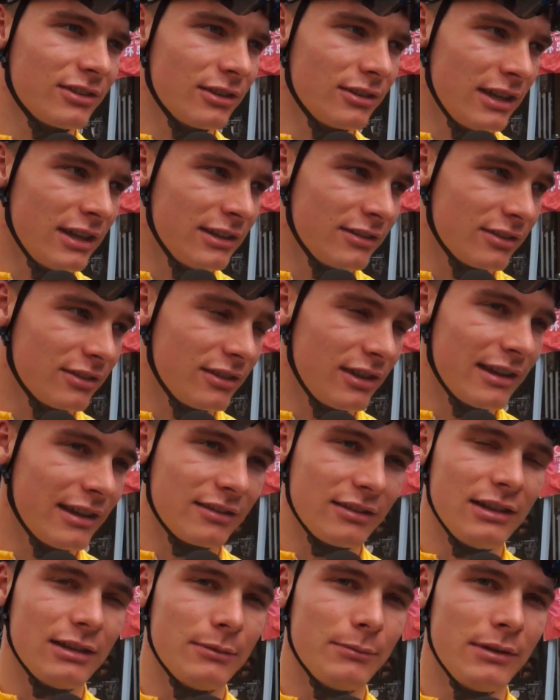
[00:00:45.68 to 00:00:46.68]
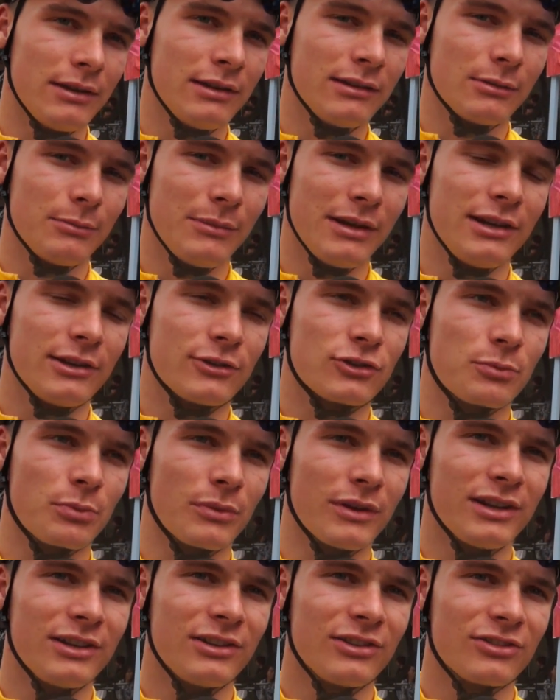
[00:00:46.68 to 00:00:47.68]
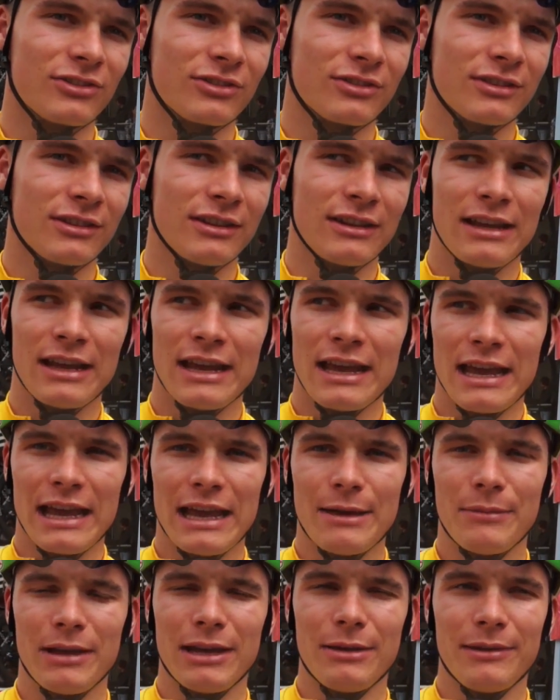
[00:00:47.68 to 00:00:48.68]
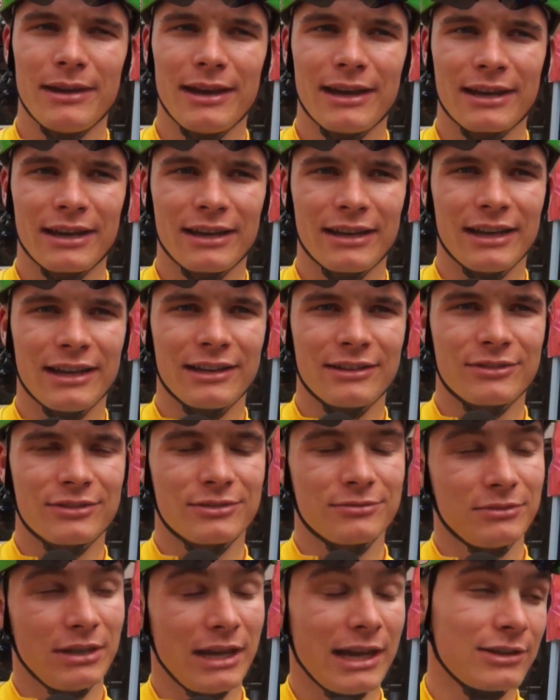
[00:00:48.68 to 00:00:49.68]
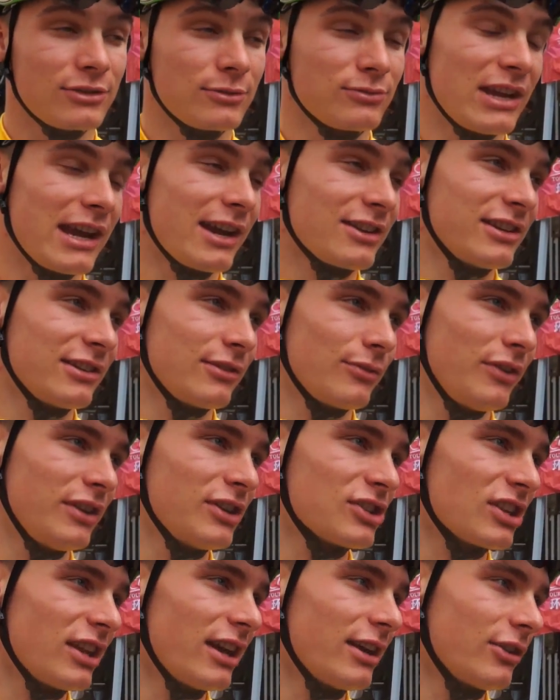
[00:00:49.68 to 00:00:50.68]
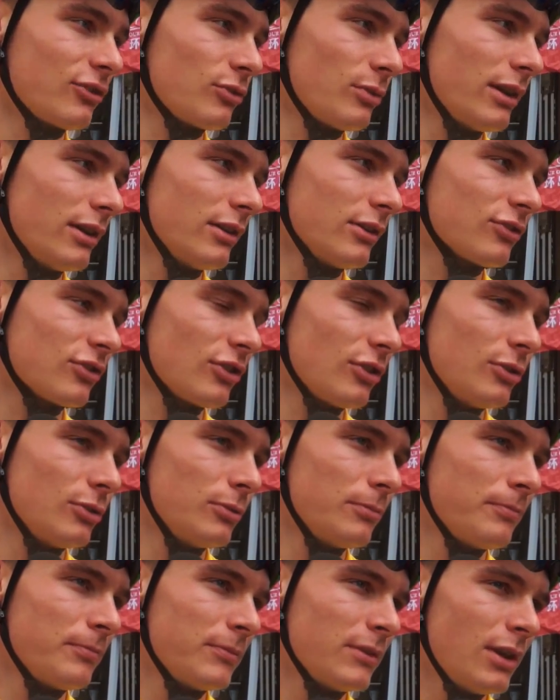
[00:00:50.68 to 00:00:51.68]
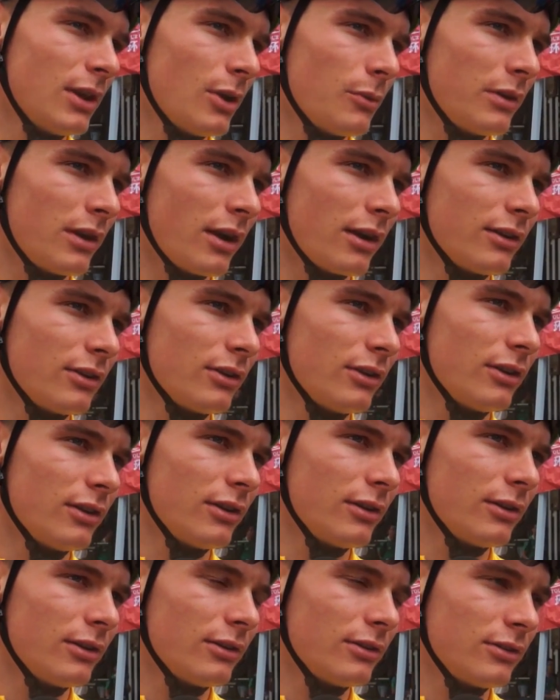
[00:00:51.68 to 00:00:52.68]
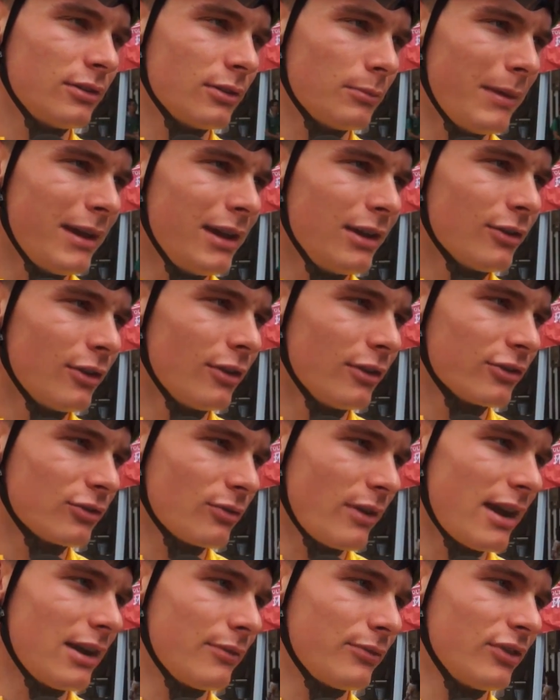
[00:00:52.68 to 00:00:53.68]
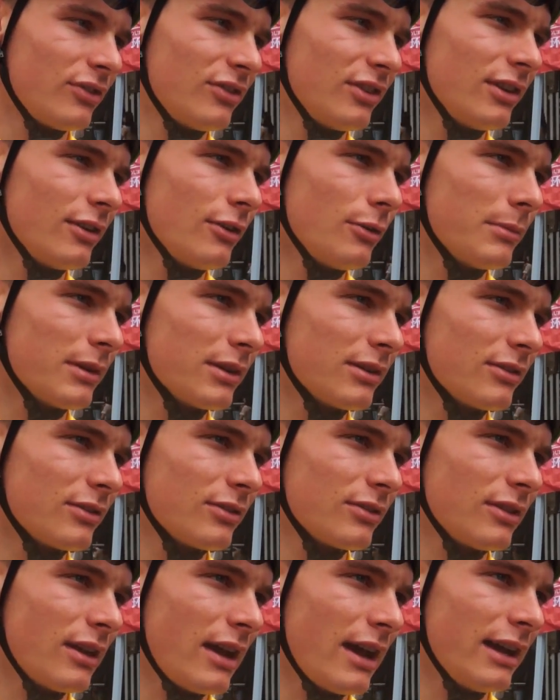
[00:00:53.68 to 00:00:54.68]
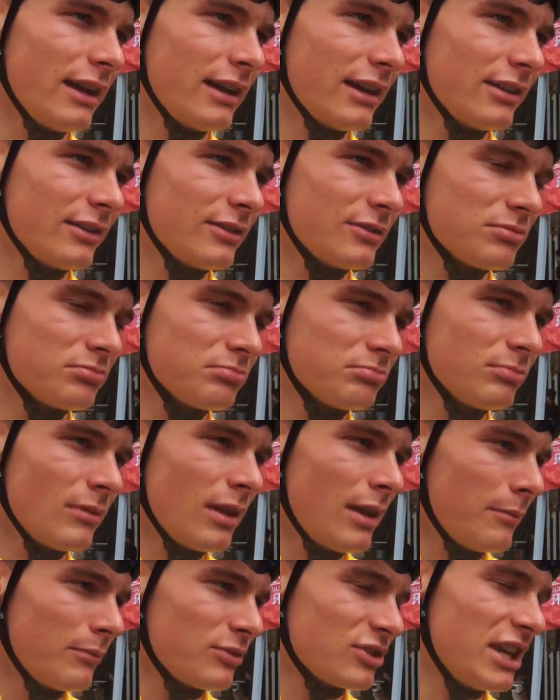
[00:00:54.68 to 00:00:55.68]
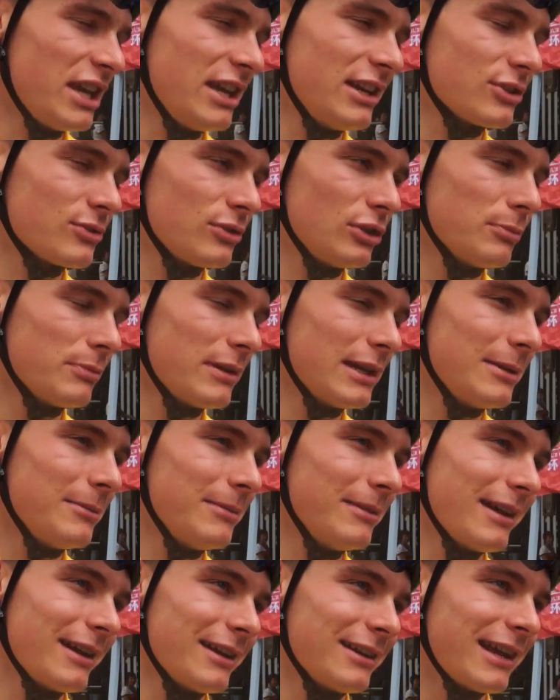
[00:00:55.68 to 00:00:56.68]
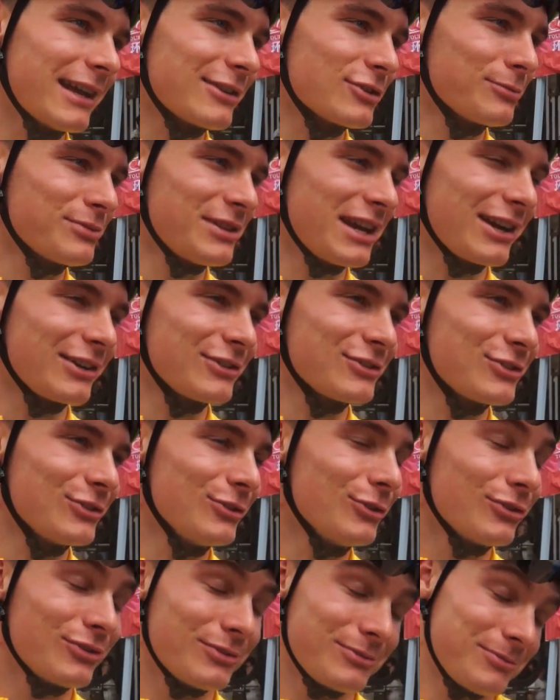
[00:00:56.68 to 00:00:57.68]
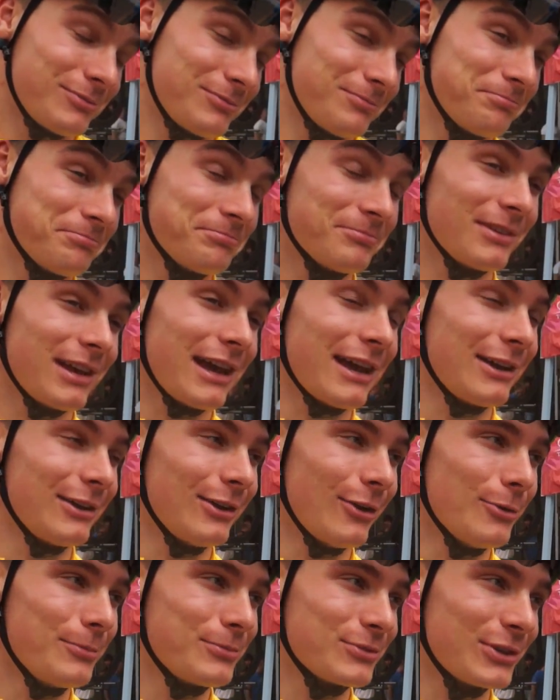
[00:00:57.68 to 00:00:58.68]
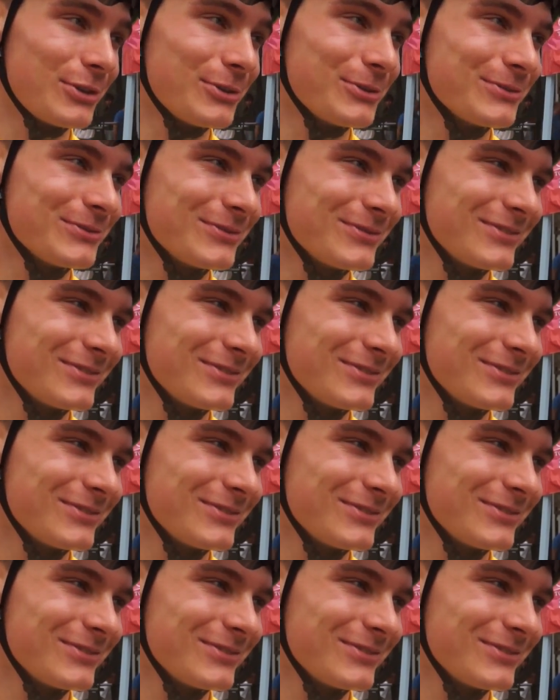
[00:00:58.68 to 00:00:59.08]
at, inter, at the intermediate sprints and maybe I can get yeah, some seconds at the finish line as well. So we're gonna, the main goal is riding for Theo, but I can stay in his wheel maybe and get some seconds still. I hope so.